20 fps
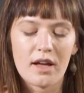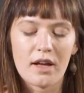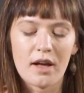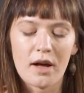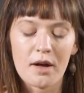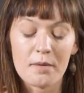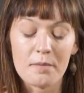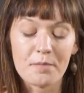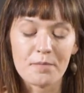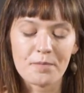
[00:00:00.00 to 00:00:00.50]

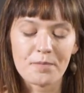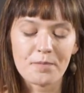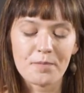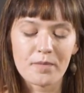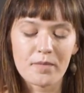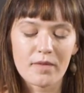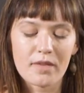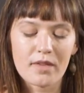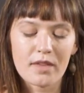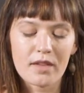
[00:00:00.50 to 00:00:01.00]

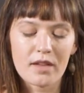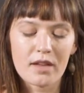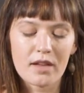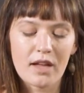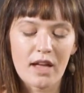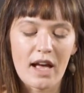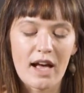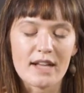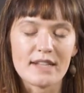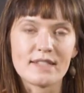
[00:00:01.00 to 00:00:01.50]

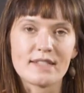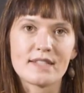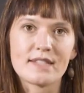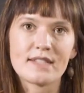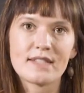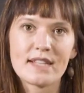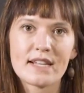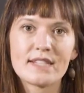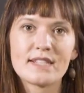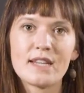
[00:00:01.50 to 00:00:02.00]
has
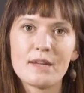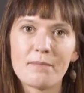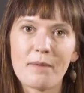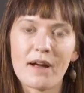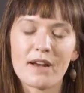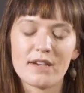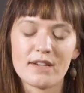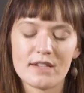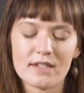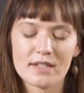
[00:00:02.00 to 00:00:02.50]
60
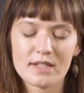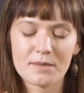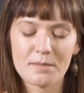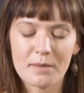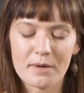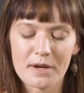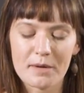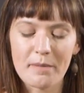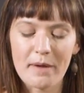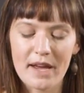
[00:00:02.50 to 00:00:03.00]
buttons
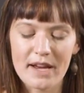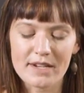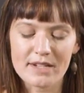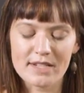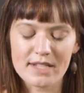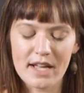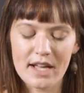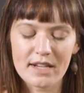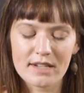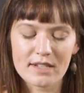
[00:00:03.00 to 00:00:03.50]
per page
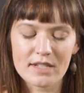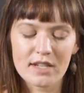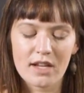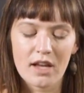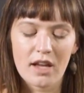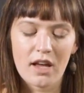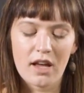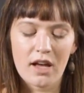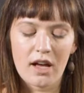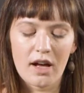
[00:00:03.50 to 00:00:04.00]
set
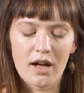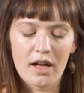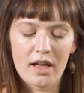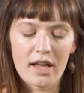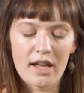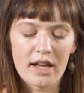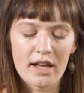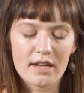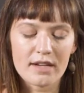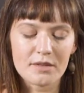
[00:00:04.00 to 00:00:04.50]

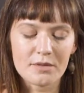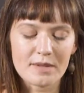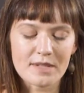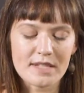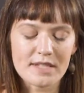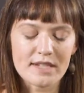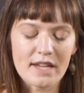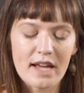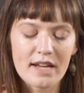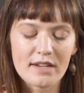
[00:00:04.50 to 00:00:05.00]
and was
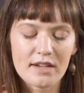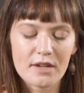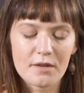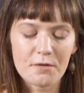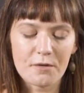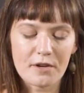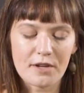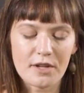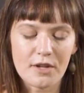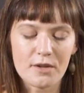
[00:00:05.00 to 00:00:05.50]
intended
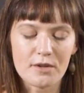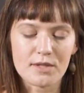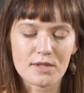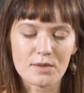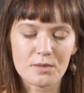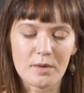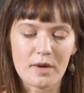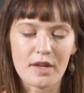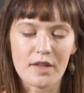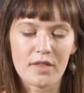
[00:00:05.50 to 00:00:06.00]
for
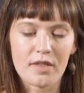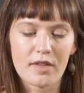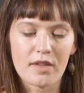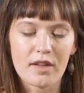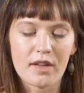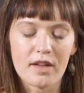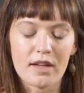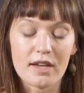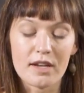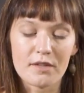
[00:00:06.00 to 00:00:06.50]
use with
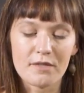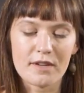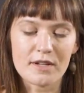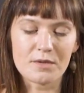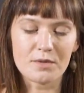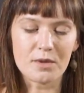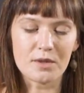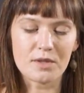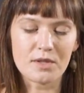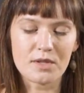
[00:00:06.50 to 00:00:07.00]

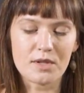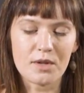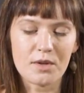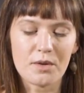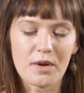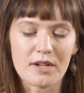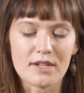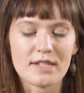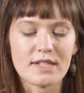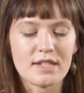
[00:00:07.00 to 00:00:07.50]
individuals
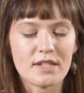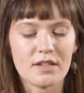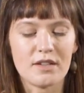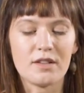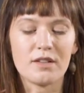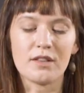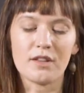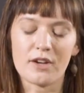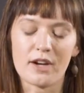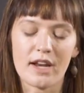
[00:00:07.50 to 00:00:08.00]
who are
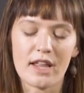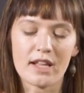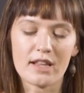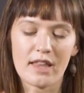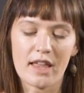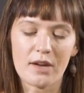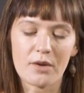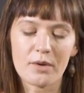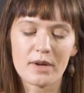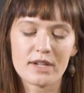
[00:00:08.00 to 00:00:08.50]
still learning
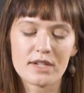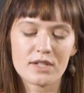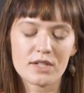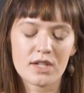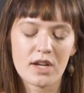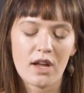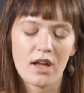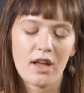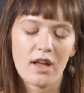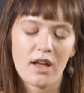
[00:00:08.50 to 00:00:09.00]

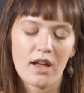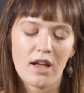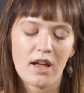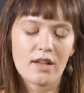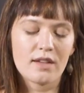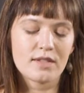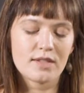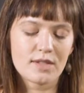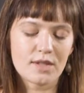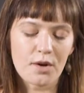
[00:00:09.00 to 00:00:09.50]
language.
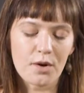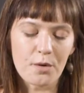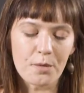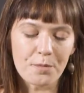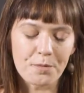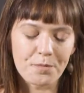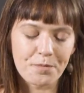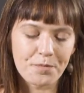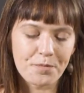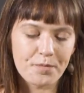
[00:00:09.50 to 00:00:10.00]

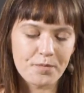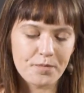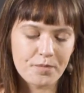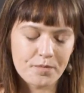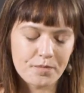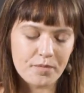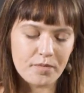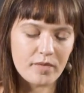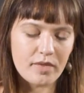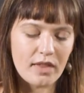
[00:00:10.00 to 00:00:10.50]
So
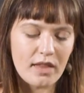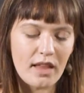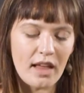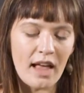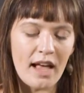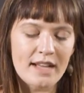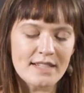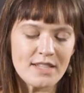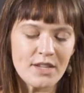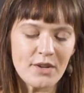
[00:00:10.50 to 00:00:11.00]

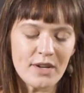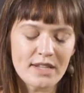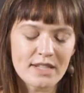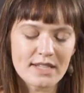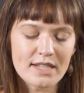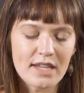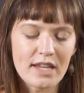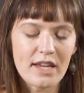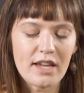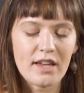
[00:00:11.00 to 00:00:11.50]
as you can
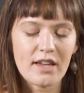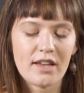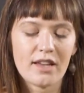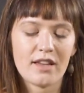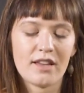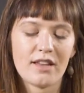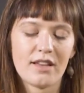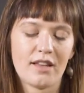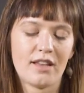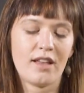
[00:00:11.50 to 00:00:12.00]
see,
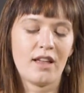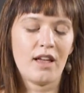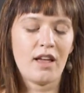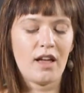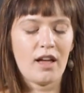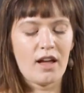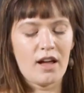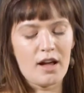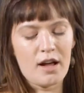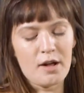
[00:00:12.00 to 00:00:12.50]

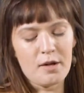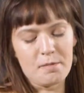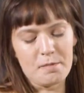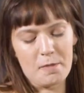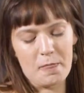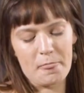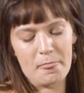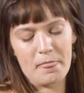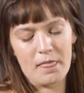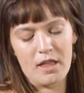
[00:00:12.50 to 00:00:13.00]

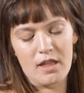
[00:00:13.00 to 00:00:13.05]
WordPower